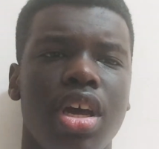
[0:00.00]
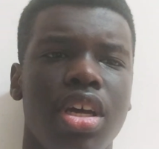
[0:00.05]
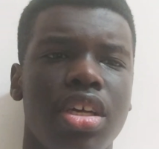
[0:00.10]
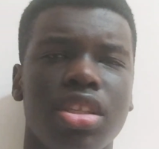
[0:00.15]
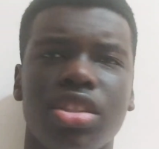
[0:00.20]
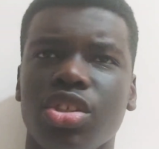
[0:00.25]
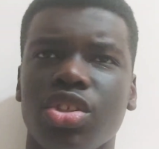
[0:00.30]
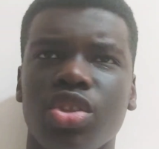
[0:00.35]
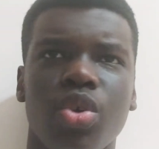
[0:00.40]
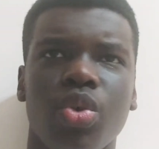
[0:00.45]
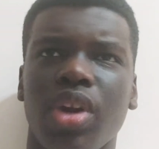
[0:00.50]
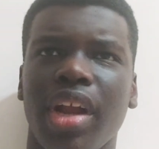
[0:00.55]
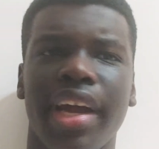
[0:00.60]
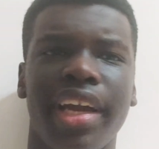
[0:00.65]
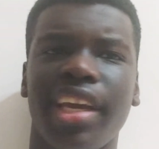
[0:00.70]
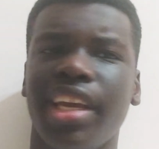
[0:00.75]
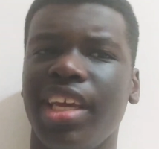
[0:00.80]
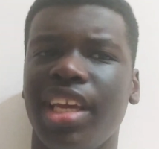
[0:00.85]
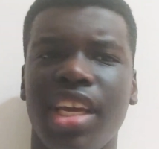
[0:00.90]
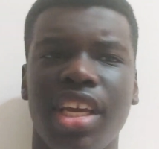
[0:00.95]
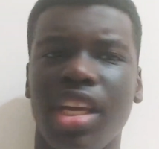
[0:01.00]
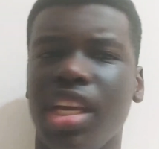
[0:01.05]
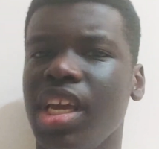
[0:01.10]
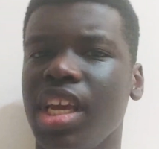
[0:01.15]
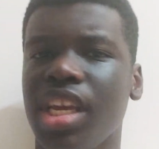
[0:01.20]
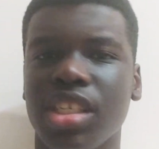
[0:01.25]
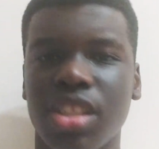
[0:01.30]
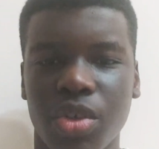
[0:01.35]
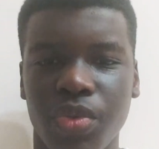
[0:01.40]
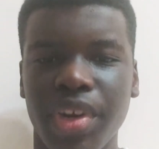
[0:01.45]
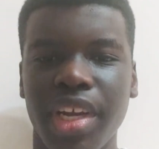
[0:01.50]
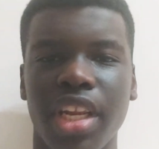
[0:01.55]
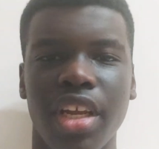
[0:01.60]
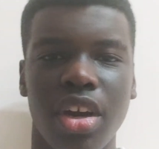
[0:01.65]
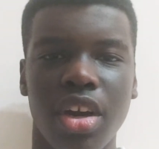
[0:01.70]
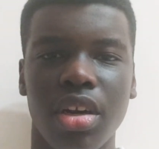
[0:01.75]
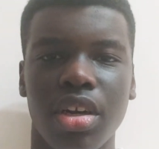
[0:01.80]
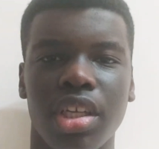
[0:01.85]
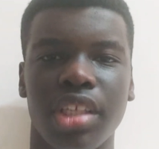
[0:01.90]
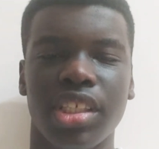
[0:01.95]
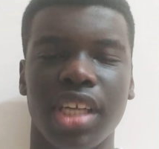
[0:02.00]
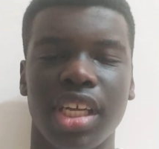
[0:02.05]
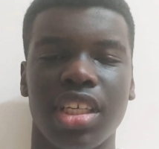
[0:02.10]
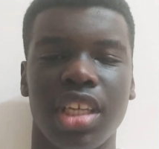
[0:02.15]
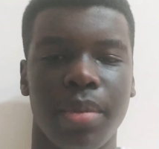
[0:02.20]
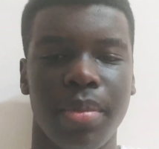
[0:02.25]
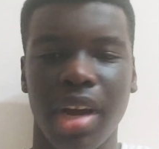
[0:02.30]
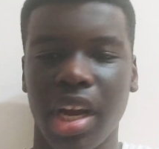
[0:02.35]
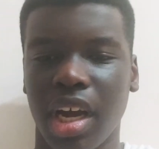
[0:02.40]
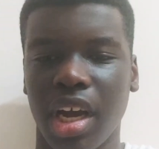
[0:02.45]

So like he's a really good centre back.